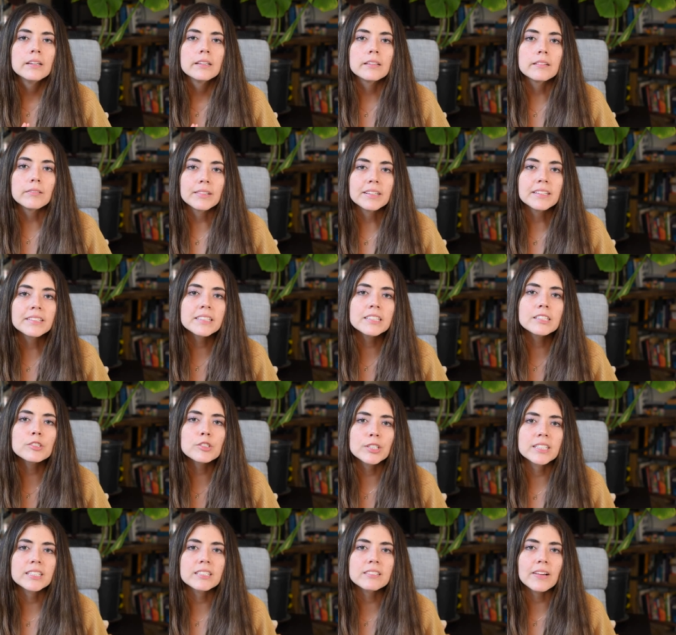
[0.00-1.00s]
The reason
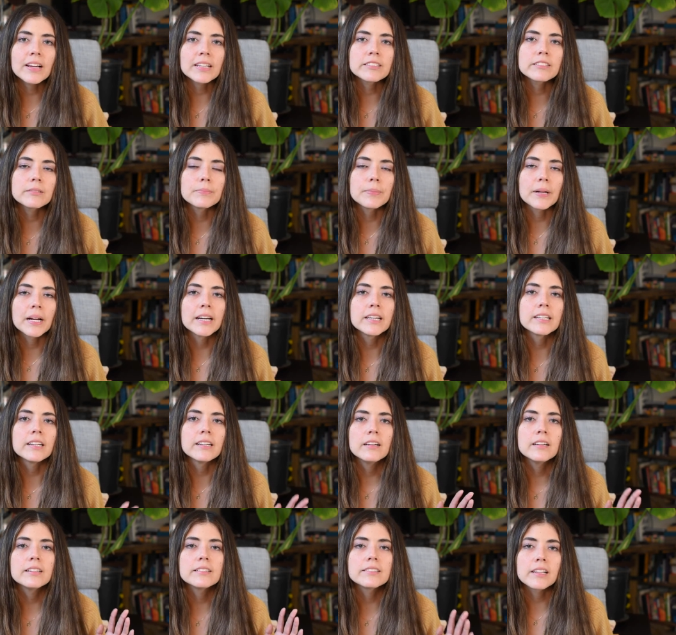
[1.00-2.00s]
trans fats are bad
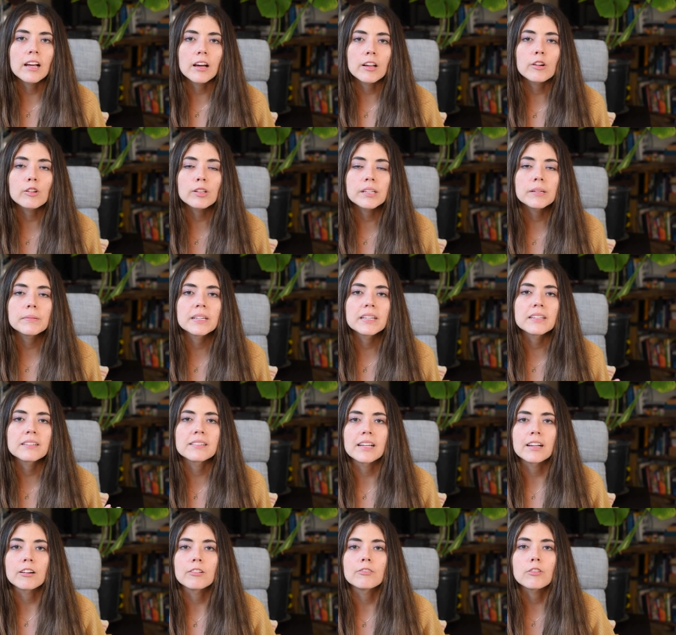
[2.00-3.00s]
is not only because
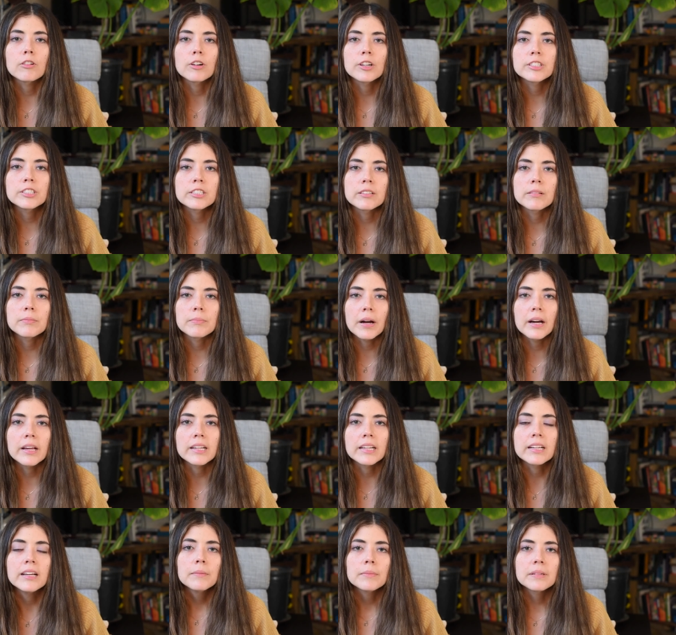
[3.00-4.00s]
they are foreign to the
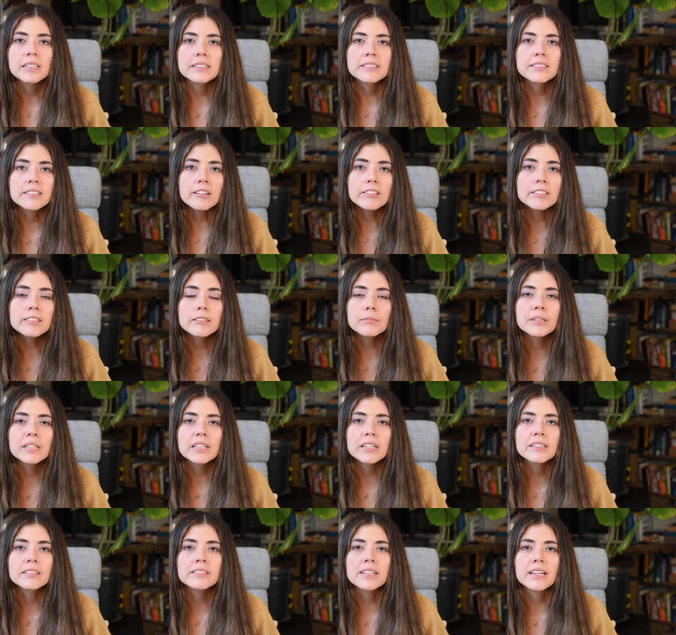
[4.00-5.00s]
body, but it's also
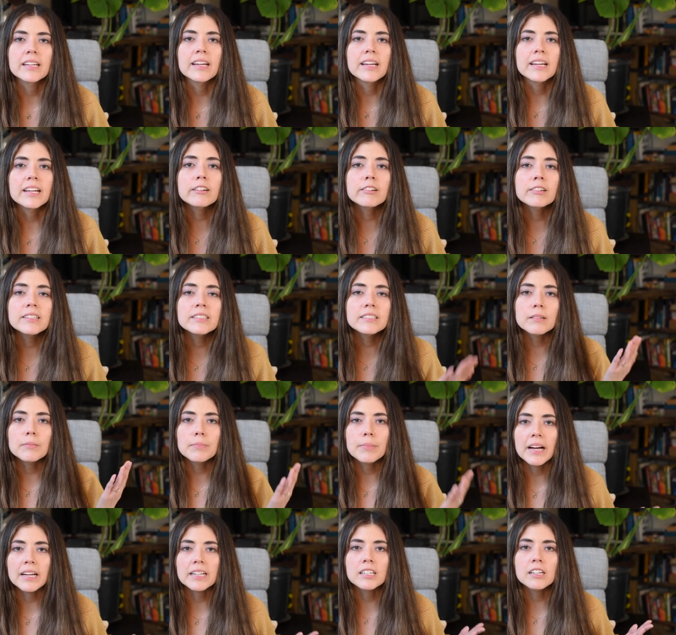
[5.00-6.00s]
because they increase your
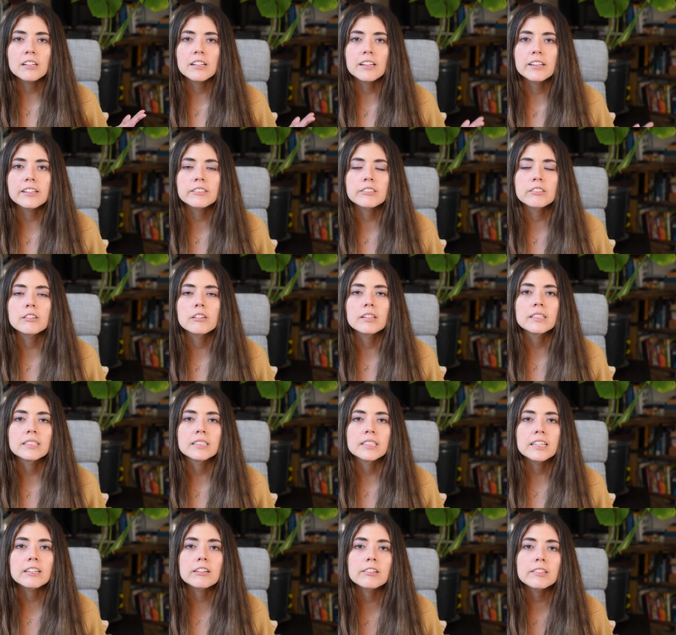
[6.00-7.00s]
bad cholesterol and
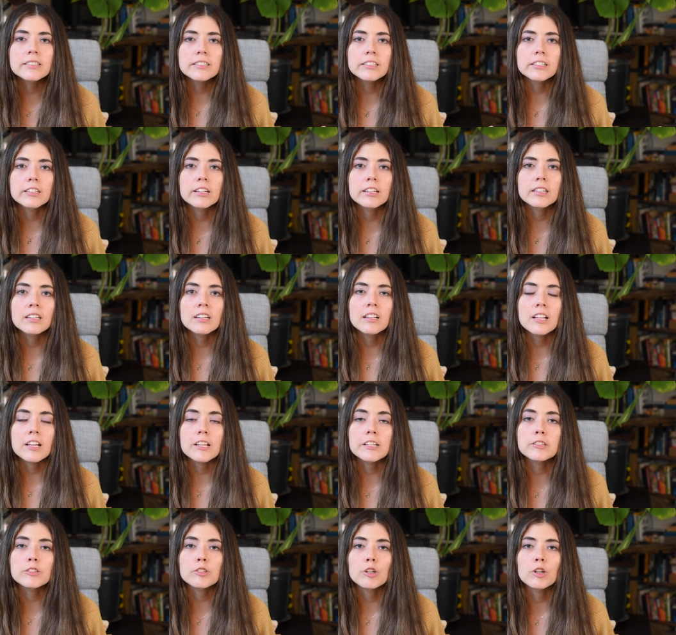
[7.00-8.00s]
decrease your good
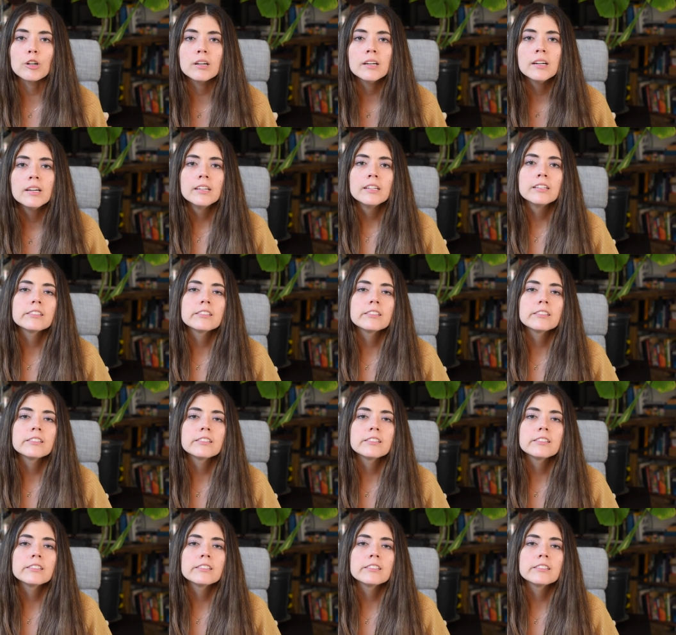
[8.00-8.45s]
cholesterol,